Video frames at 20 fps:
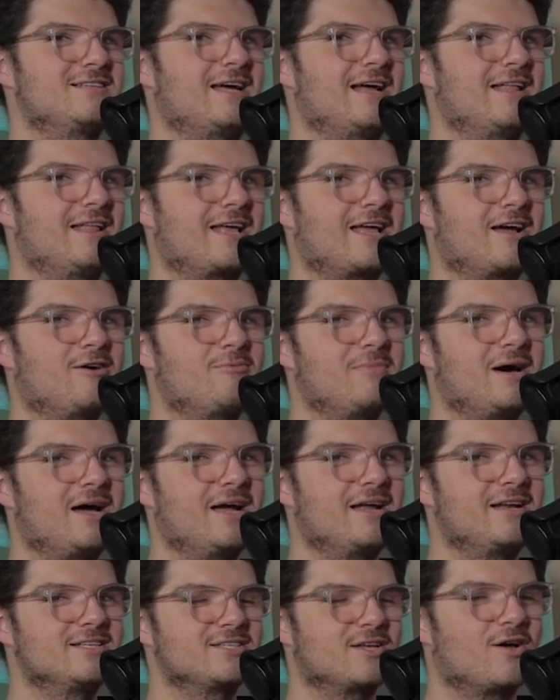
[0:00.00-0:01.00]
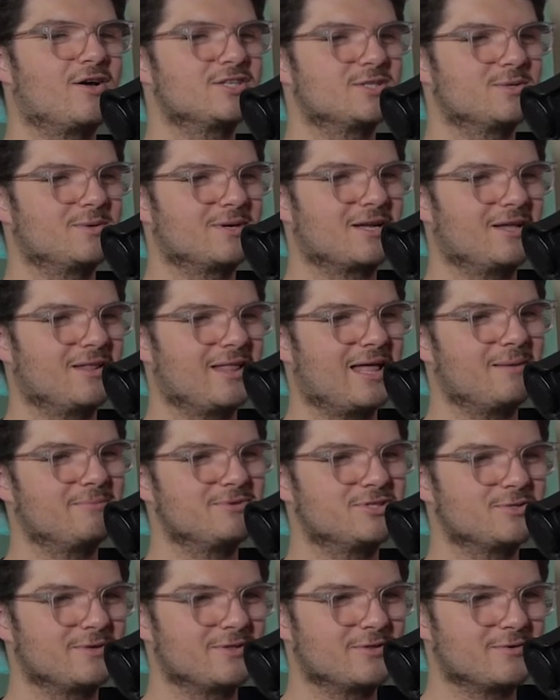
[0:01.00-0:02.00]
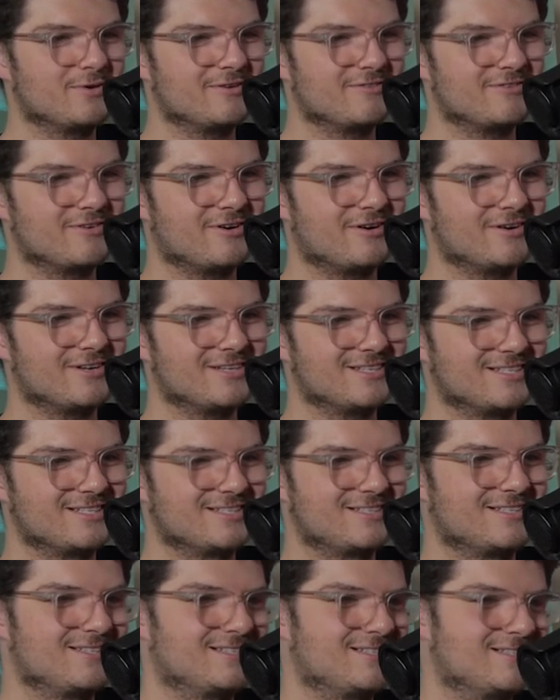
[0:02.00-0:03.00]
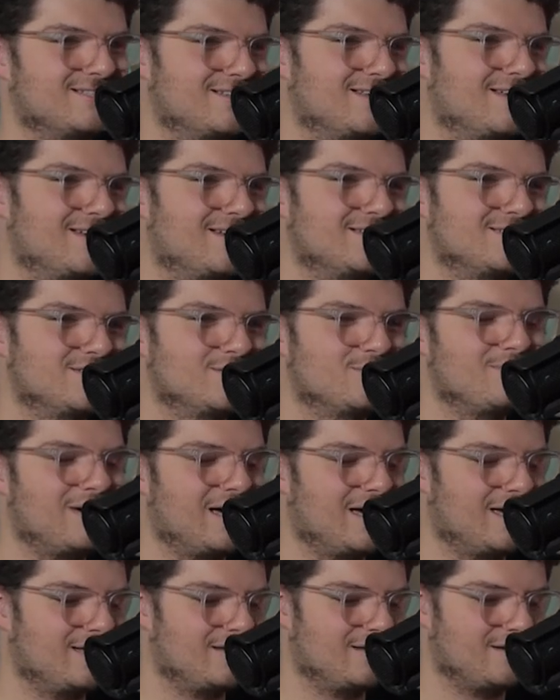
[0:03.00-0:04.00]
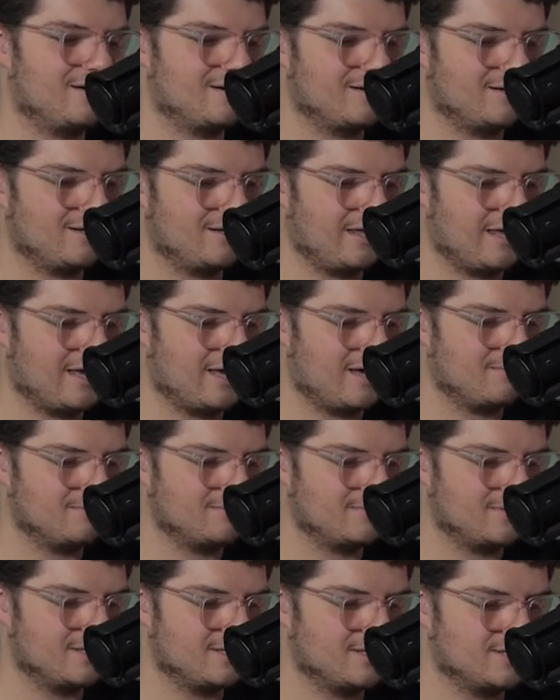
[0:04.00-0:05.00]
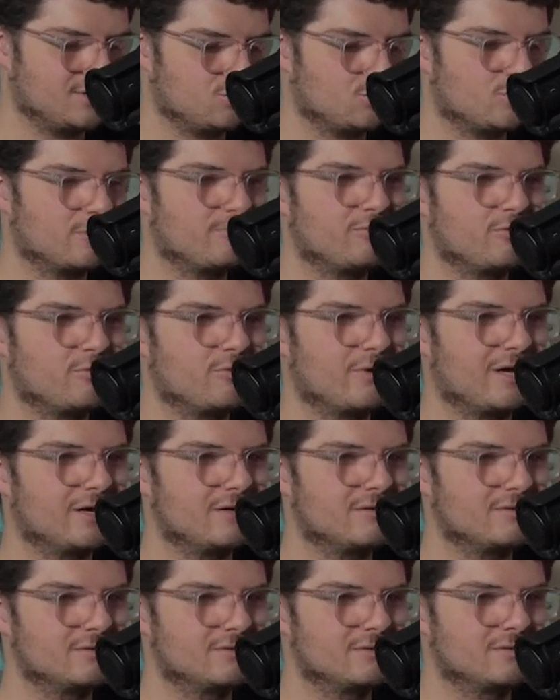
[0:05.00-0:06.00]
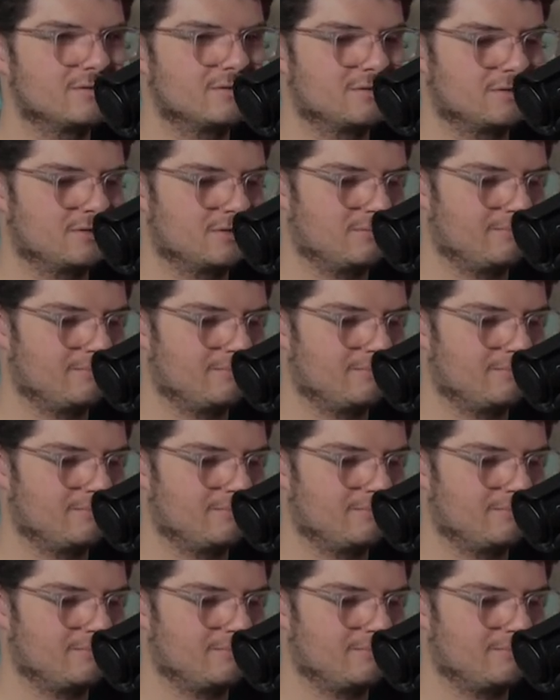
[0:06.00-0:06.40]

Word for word: I like how mine is also a collab between three different hey, artists. Look at that. Yeah. So my uh, yam is "Trip Through Hell" mm-hmm.